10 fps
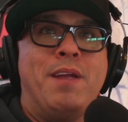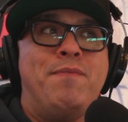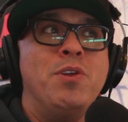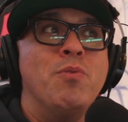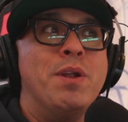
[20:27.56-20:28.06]
man,
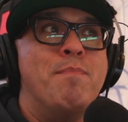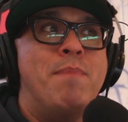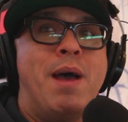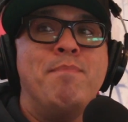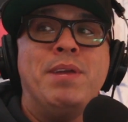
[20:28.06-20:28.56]
if you would
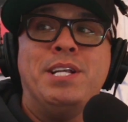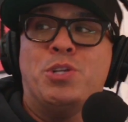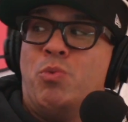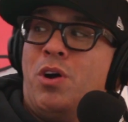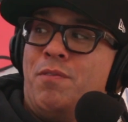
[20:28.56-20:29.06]
have met me
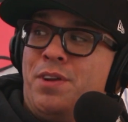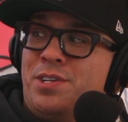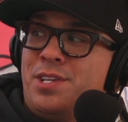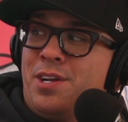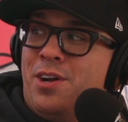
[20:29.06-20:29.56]
12
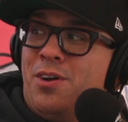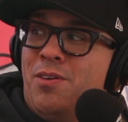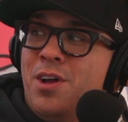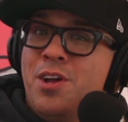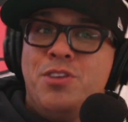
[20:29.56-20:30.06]
years
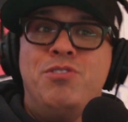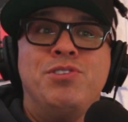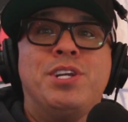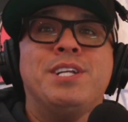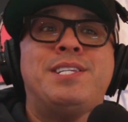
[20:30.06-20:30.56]
ago,
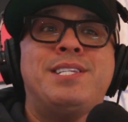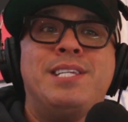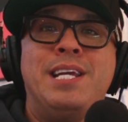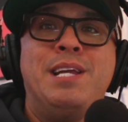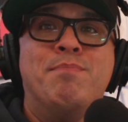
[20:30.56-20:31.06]
you should have
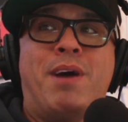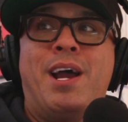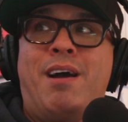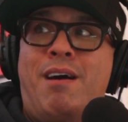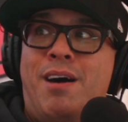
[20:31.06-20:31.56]
seen
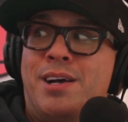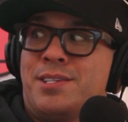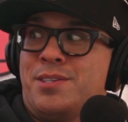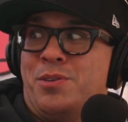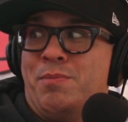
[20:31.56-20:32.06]
my
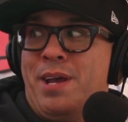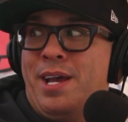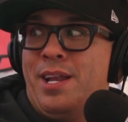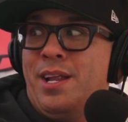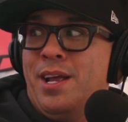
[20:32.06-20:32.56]
hustle,
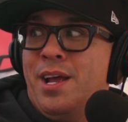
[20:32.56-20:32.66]
man.